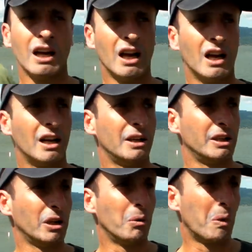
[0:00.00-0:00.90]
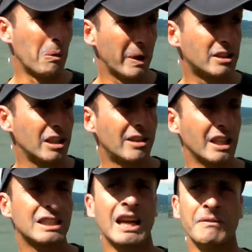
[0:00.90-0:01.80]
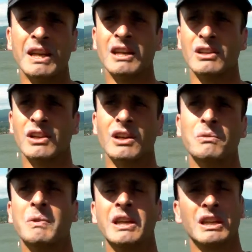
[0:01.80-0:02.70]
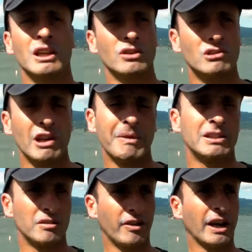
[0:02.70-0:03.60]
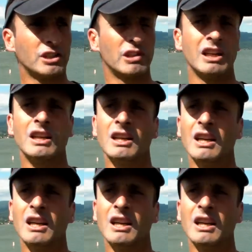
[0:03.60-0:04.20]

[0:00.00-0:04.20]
You know, when we see things happening, you know, we go straight back to the factory,